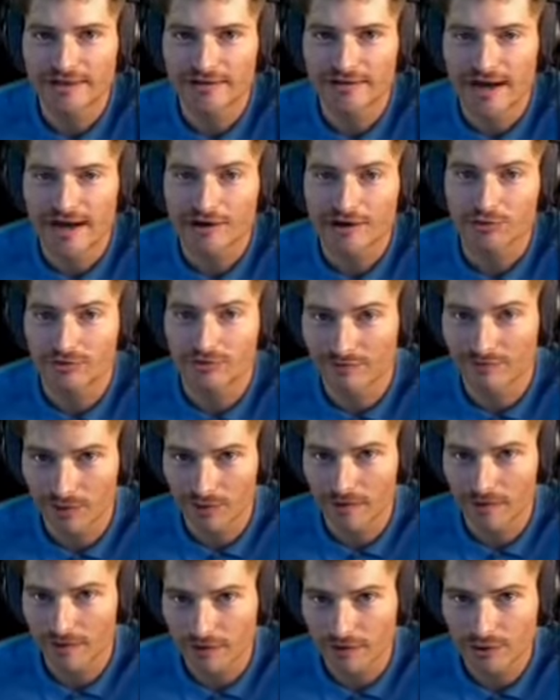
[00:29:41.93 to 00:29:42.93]
how to
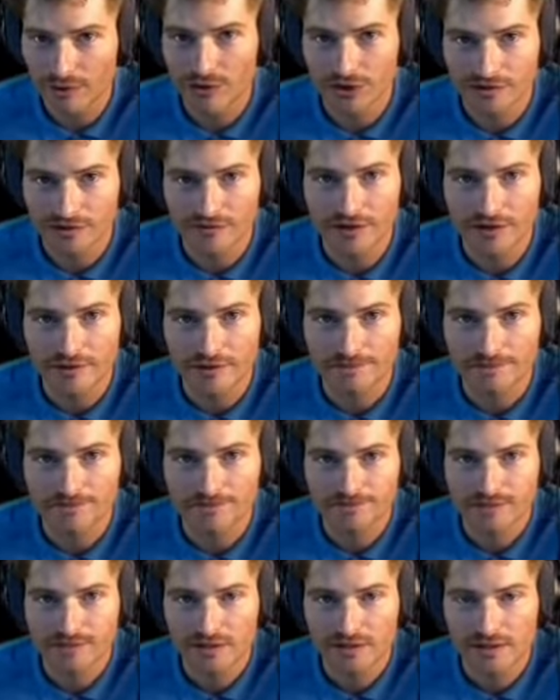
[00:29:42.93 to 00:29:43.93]
avoid the illusion of knowing.
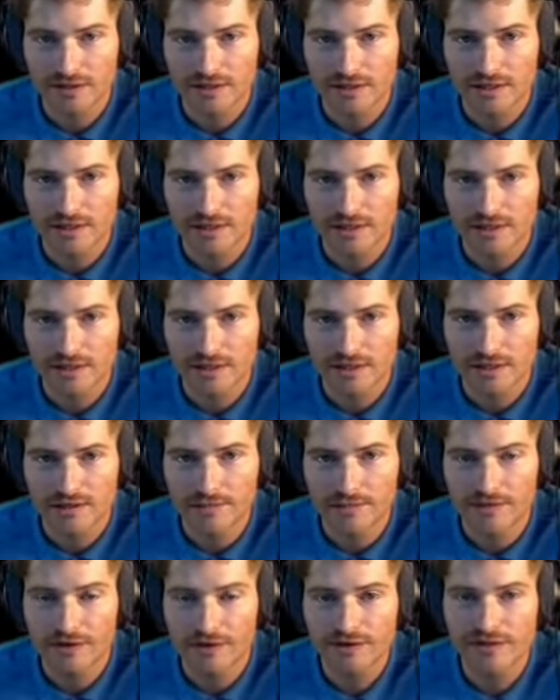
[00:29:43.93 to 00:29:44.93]

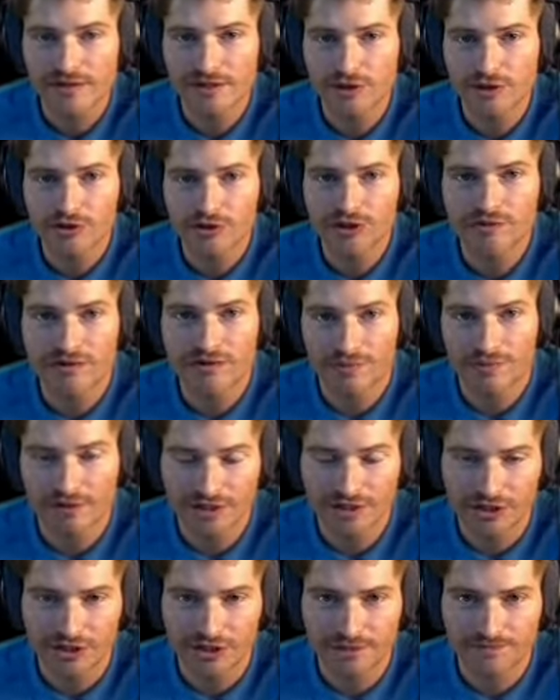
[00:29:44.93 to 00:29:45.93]
There's the illusion of
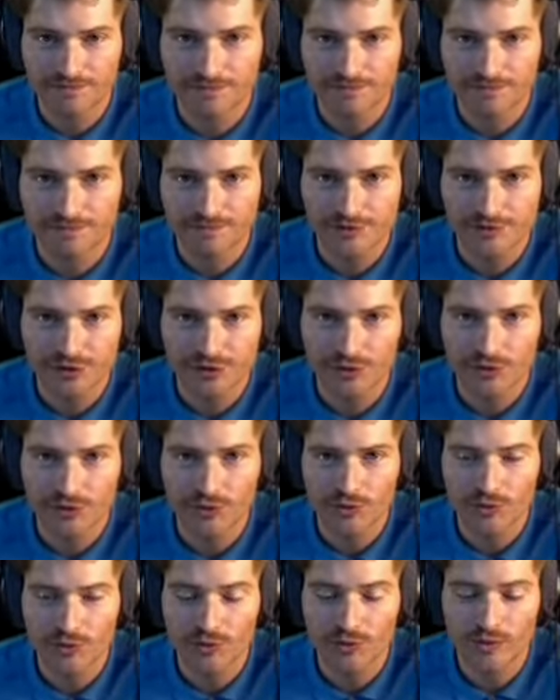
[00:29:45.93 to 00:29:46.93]
repetition.
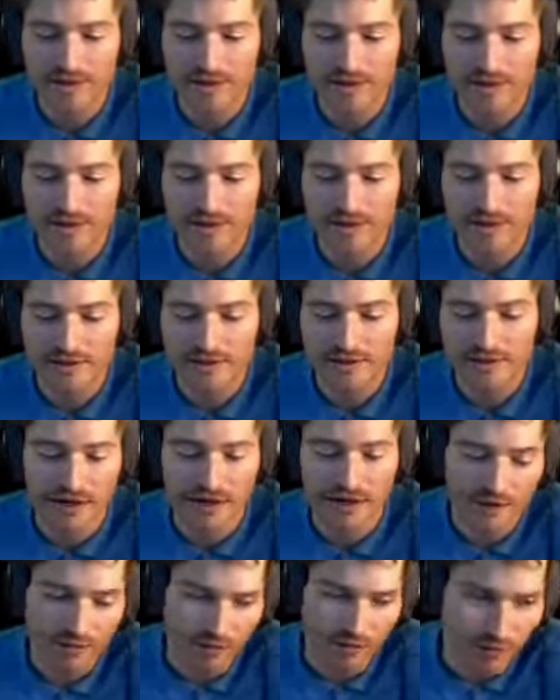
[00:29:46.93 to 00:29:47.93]
So what a lot of
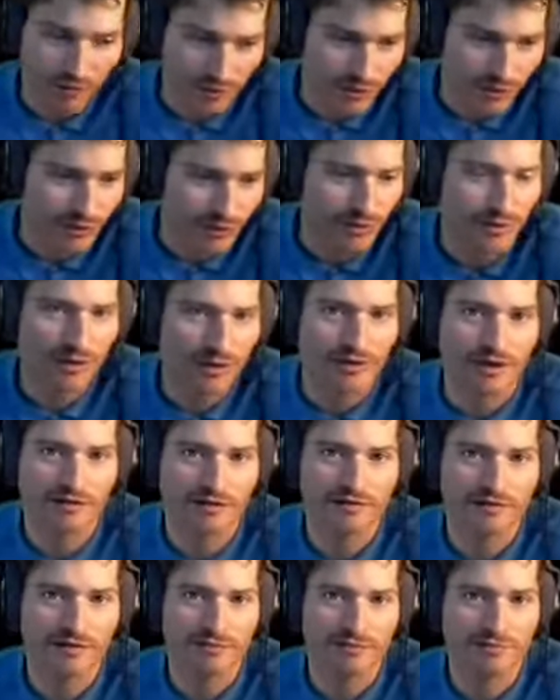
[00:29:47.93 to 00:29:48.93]
people will do, a lot
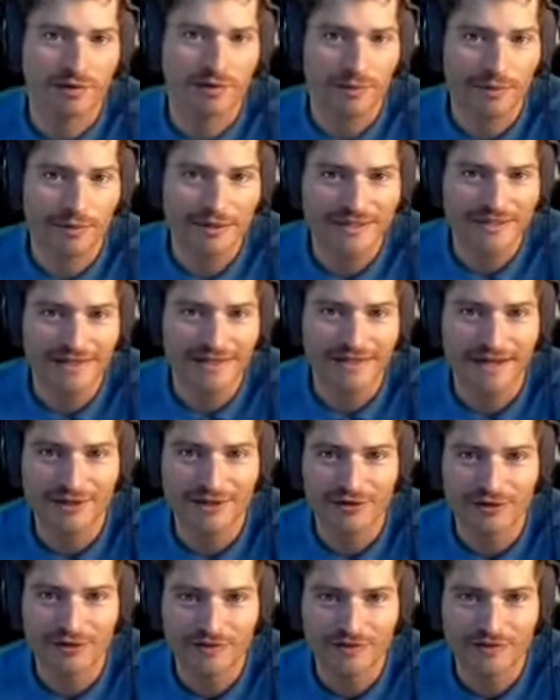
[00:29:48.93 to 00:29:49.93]
of us probably did
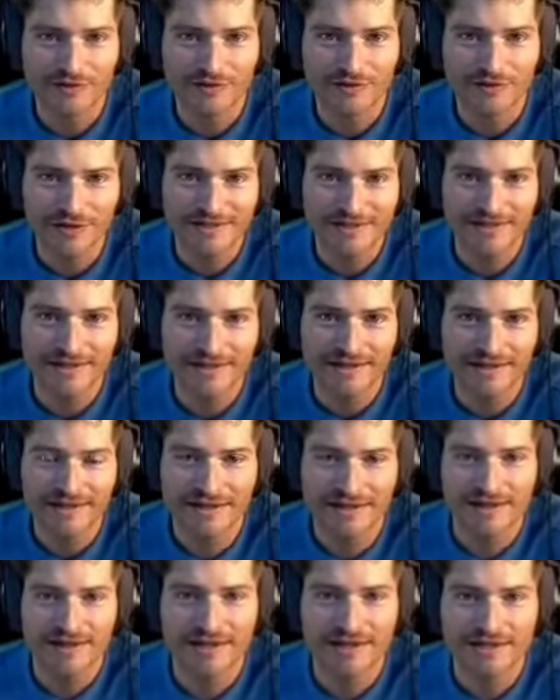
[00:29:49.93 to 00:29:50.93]
at university,
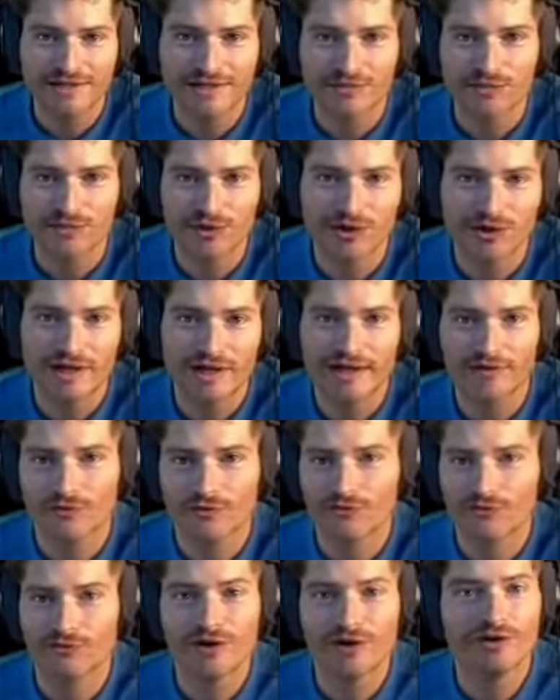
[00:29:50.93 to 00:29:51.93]
is we'll like
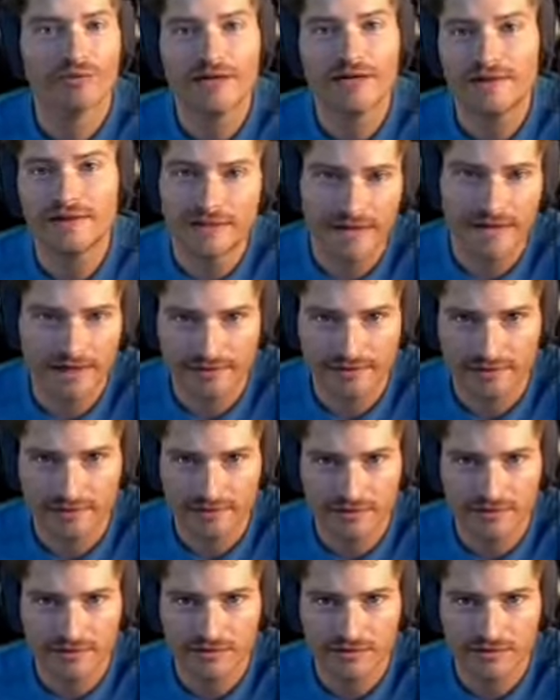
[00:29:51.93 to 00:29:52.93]
reread the text.